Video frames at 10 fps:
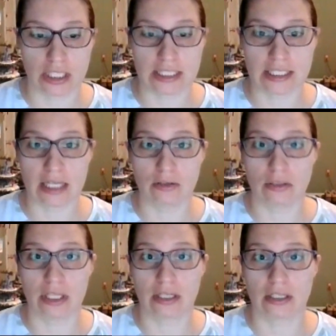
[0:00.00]
They
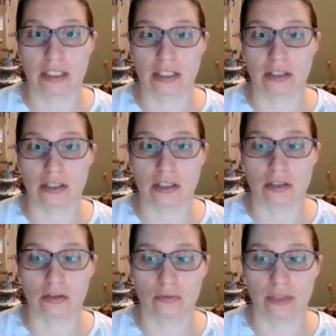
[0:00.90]
said they could
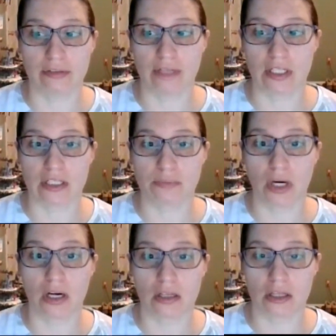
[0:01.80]
either refund us
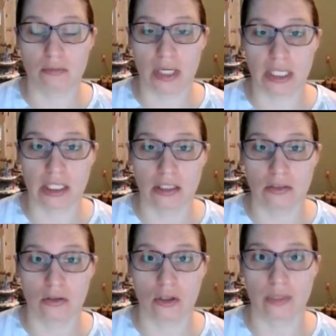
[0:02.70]
part of the money
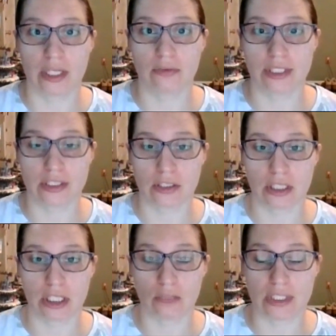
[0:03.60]
or we can
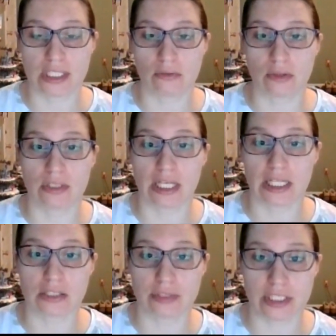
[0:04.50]
return it, and we said we would
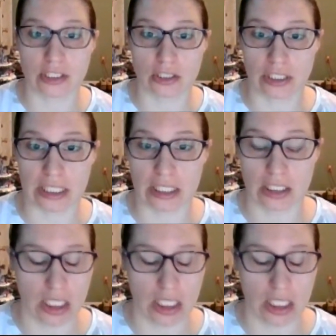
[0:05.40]
like to return it.